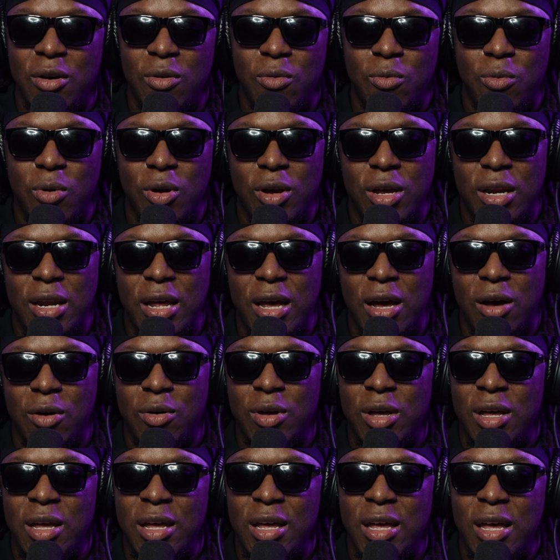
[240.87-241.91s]
working out,
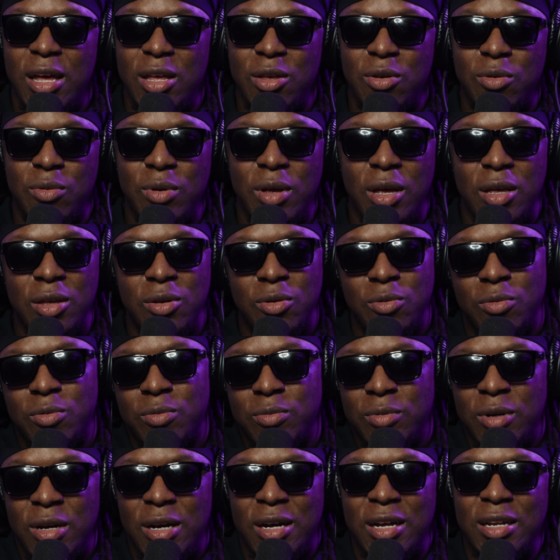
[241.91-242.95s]
and you
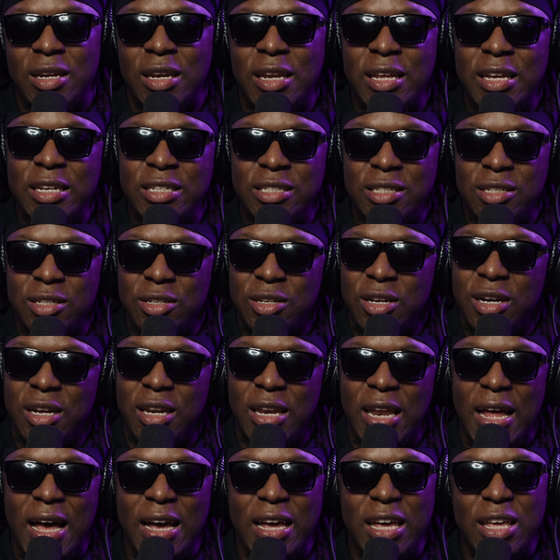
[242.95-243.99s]
unleashing, you're
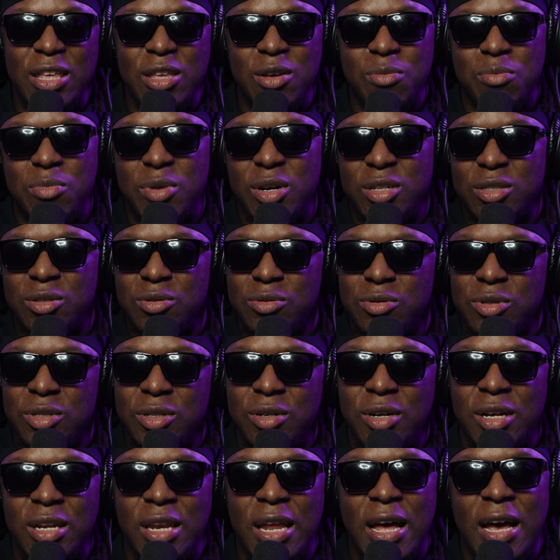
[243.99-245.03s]
unlocking your muscles,
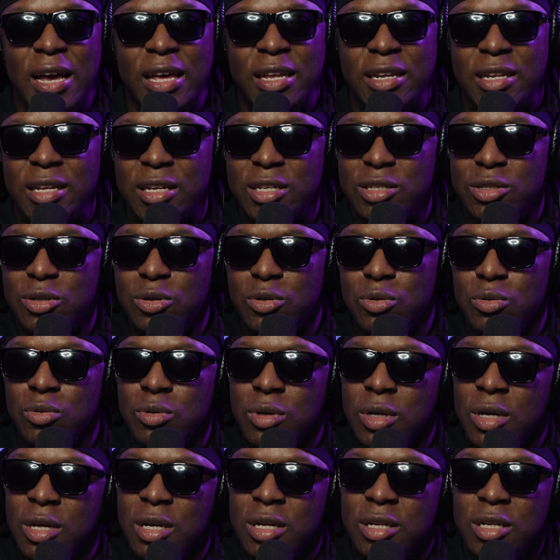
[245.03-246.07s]
you're unlocking these new
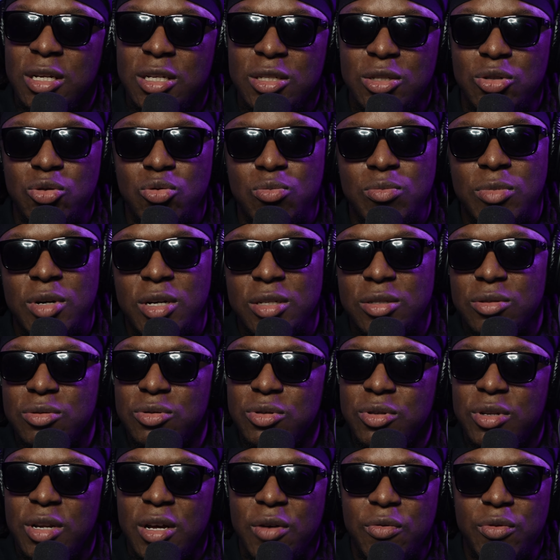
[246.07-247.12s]
muscles
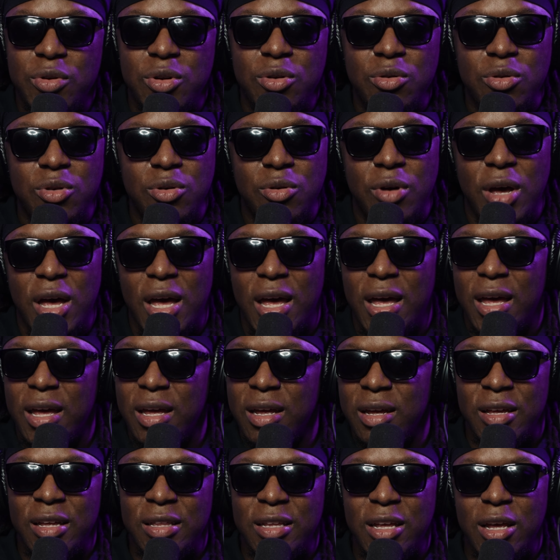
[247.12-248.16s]
you never knew you had,
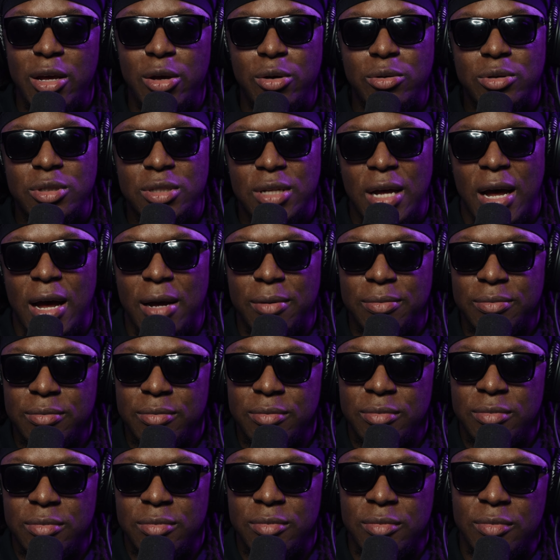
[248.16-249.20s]
and then you stop.
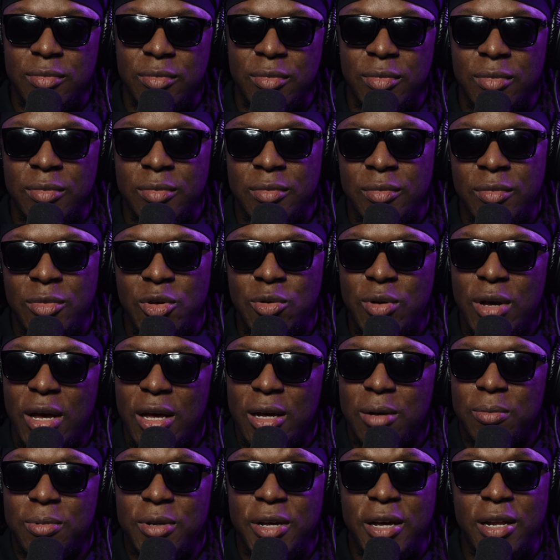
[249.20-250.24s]
You can't
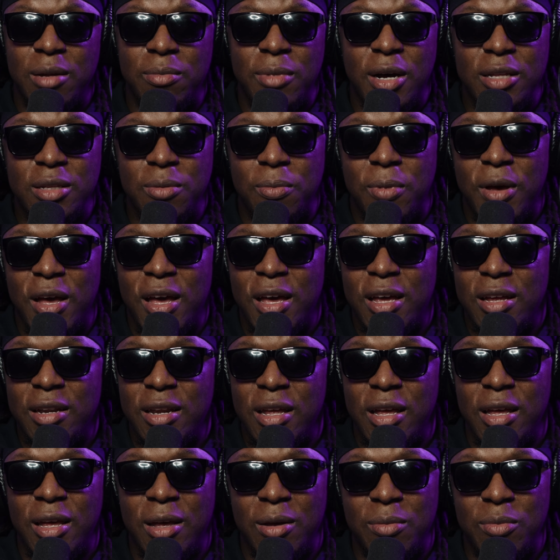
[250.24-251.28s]
complain about the pain
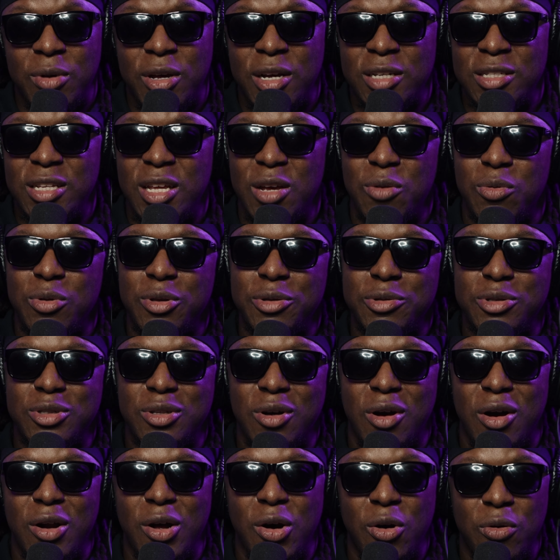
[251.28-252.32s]
then, because then when you
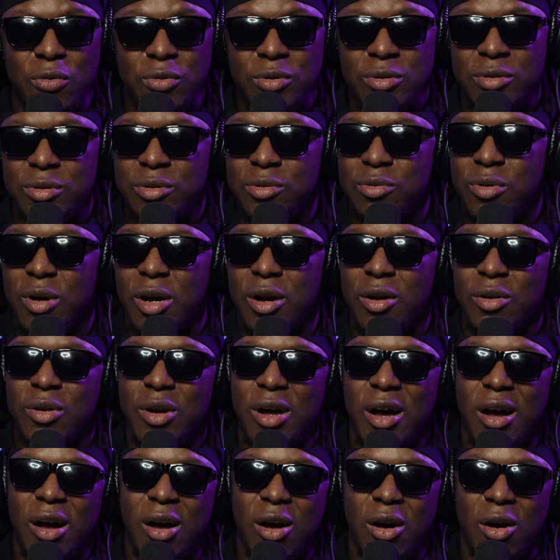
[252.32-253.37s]
start over, you hurting
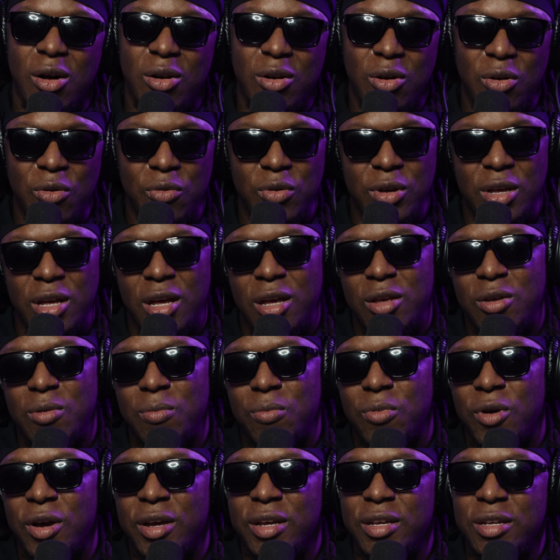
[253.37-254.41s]
all over again, you
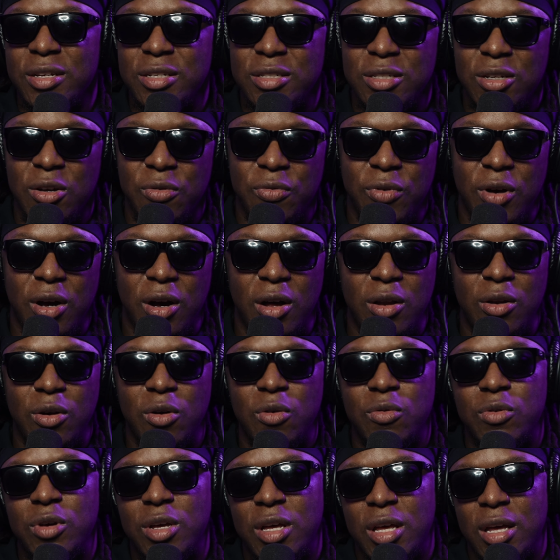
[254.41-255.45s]
breaking yourself all
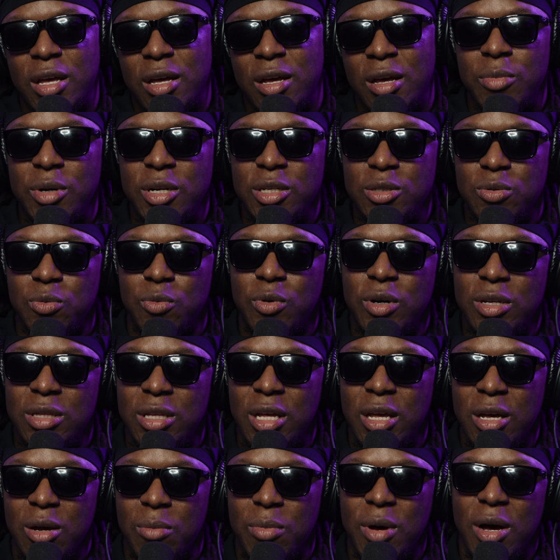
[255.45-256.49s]
over again. But it's one
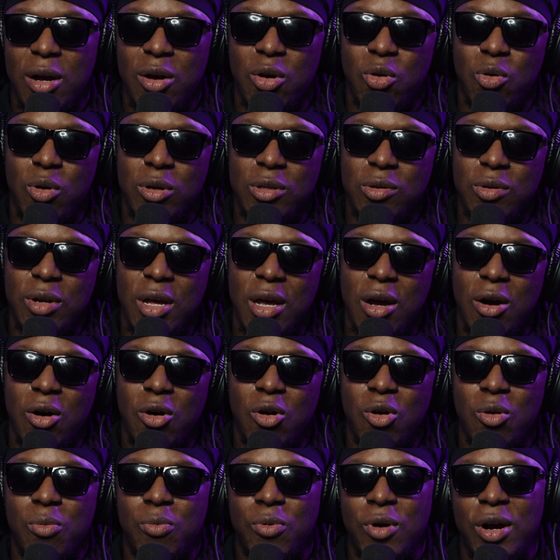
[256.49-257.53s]
thing about going through that
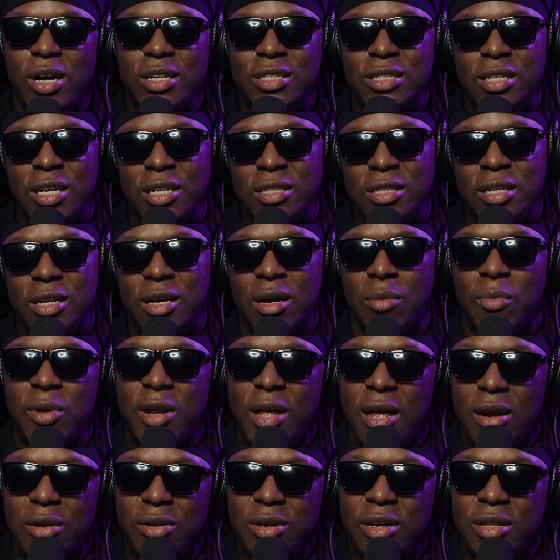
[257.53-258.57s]
whole process and coming
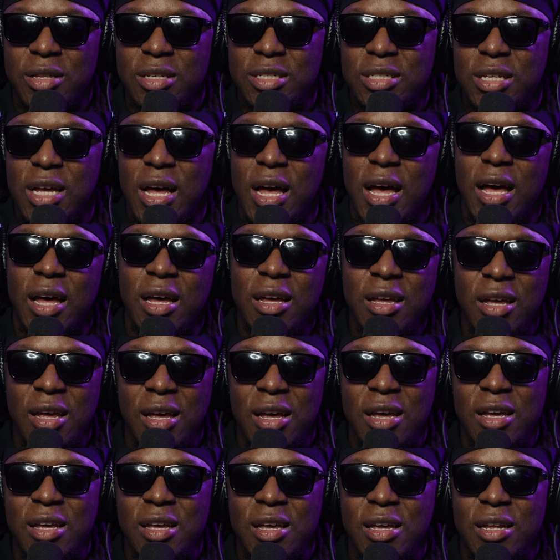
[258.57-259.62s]
out on the other side.
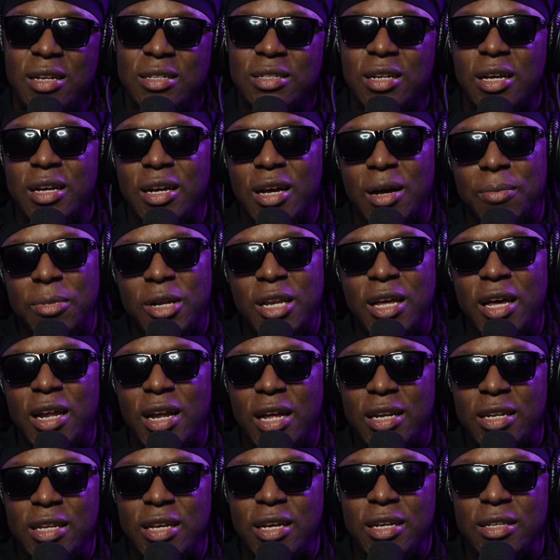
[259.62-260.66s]
It's like, I'm glad
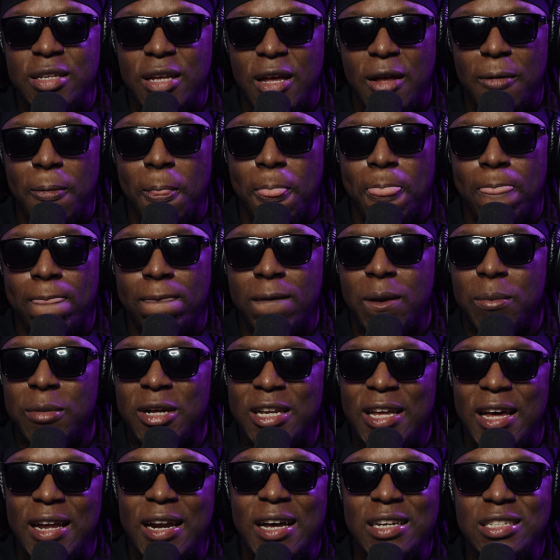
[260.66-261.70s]
I did that. I'm
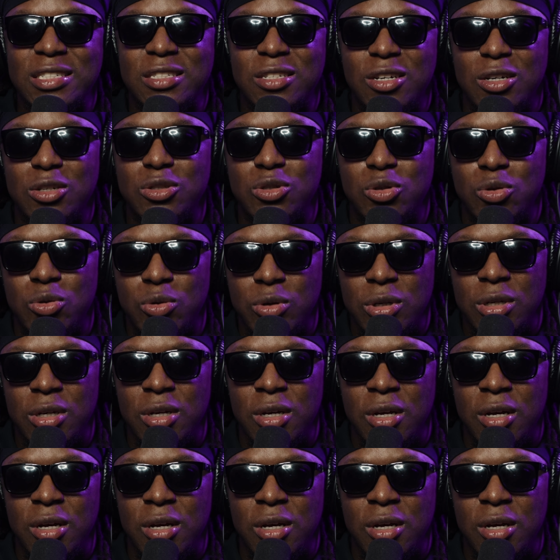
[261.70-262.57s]
glad I stuck to it,